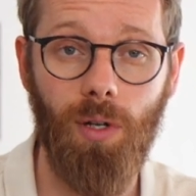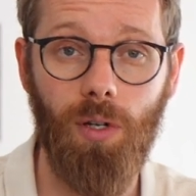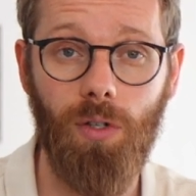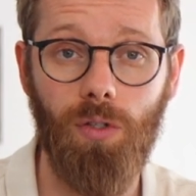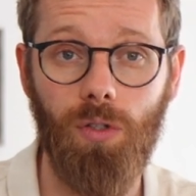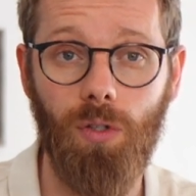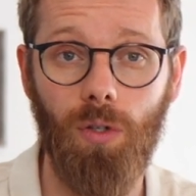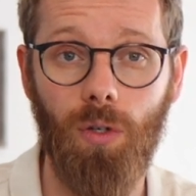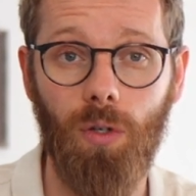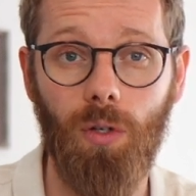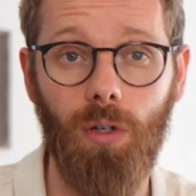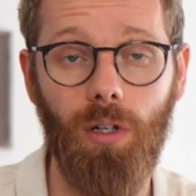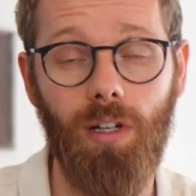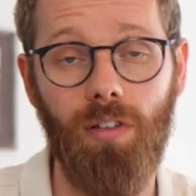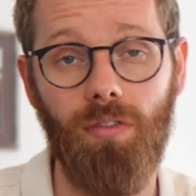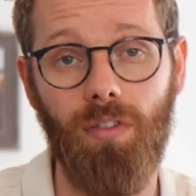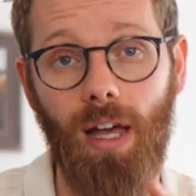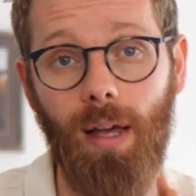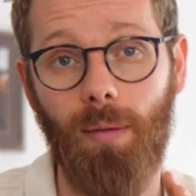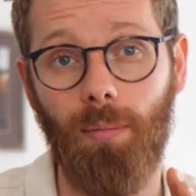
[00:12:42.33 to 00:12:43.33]
So
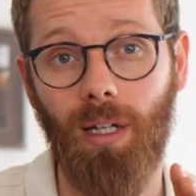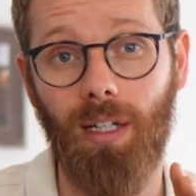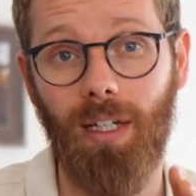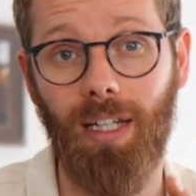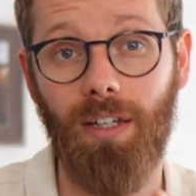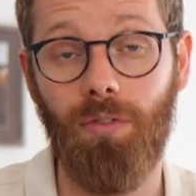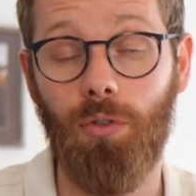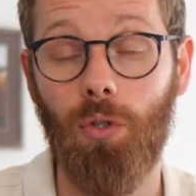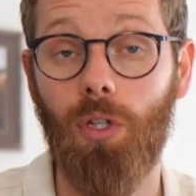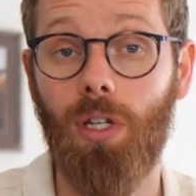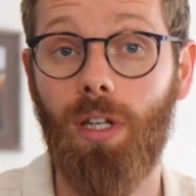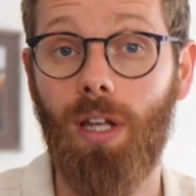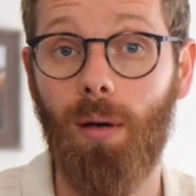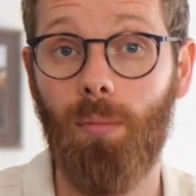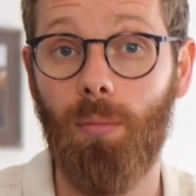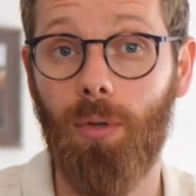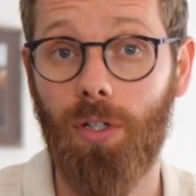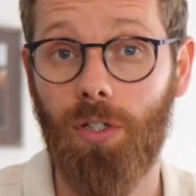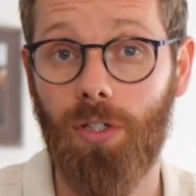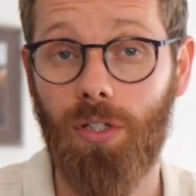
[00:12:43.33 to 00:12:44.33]
if I'm going to give you the
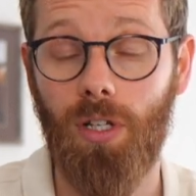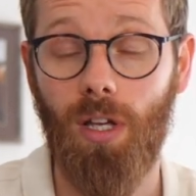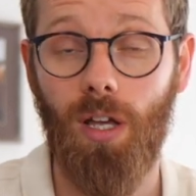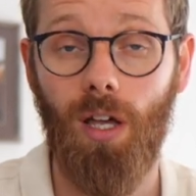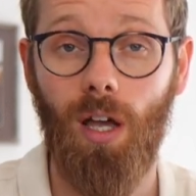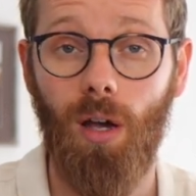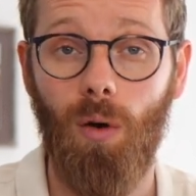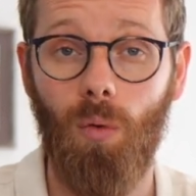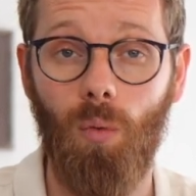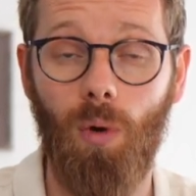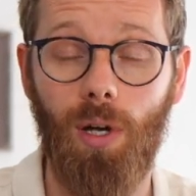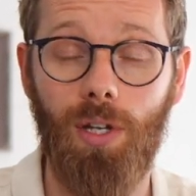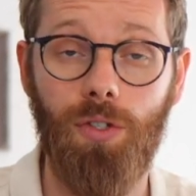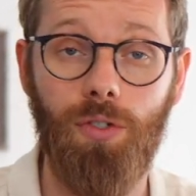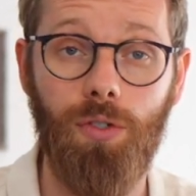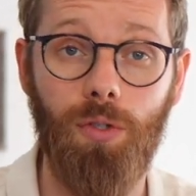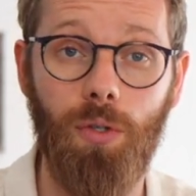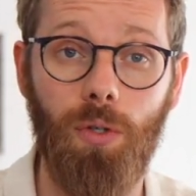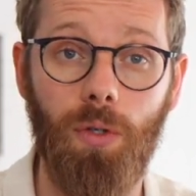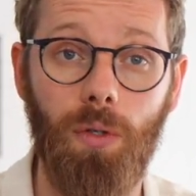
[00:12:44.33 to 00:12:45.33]
numbers 1,
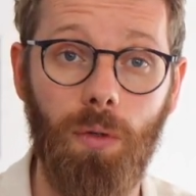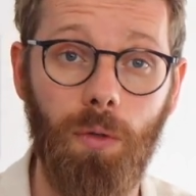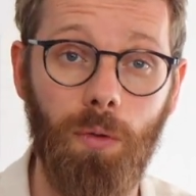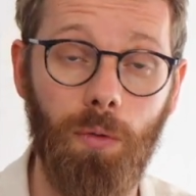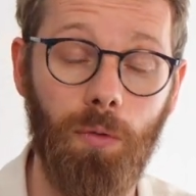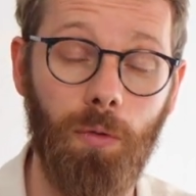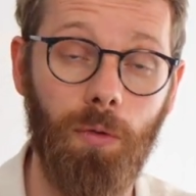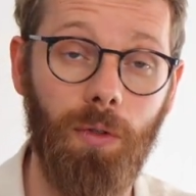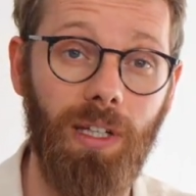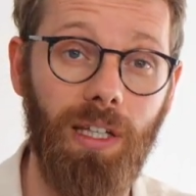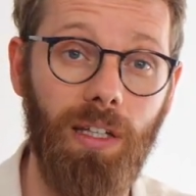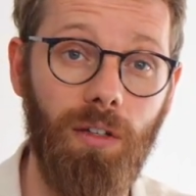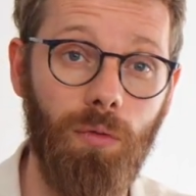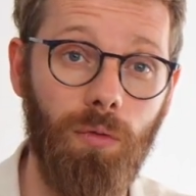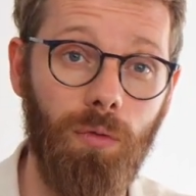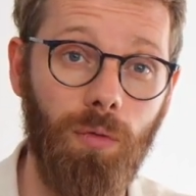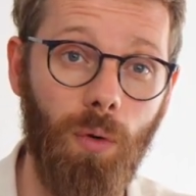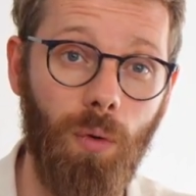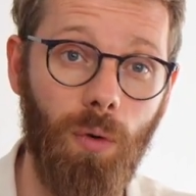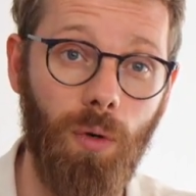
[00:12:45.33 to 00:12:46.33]
2, 3,
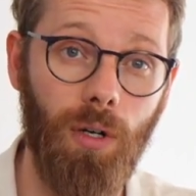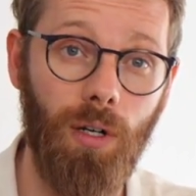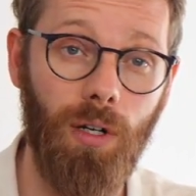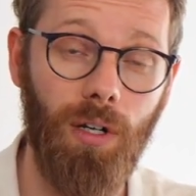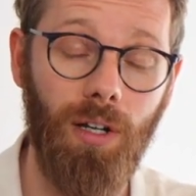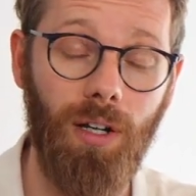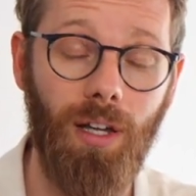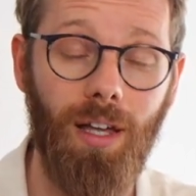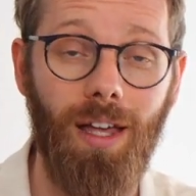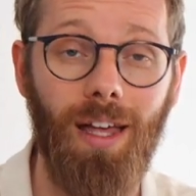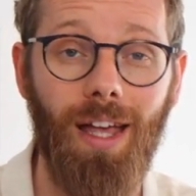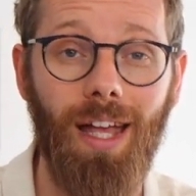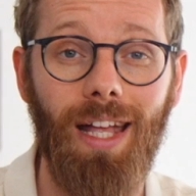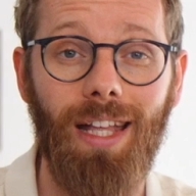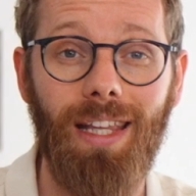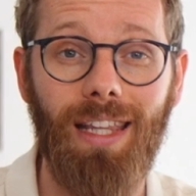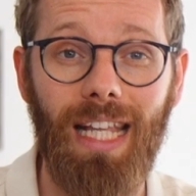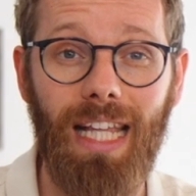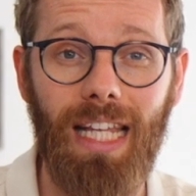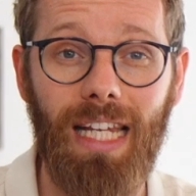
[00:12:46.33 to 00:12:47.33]
4,
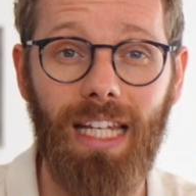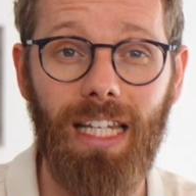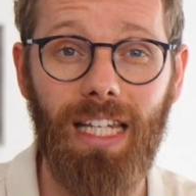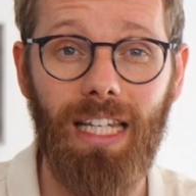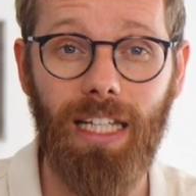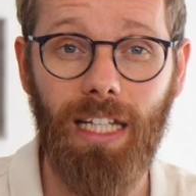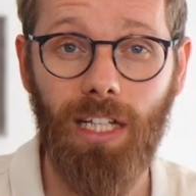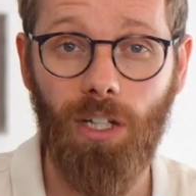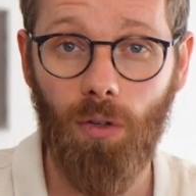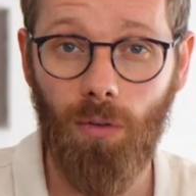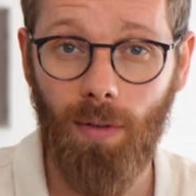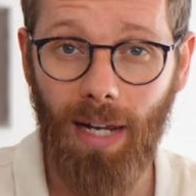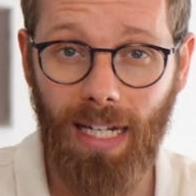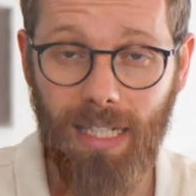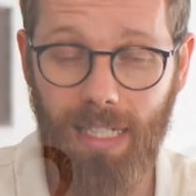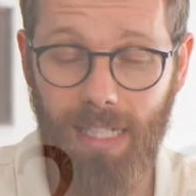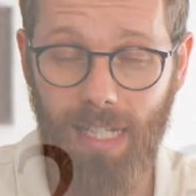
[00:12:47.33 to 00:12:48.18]
then the correct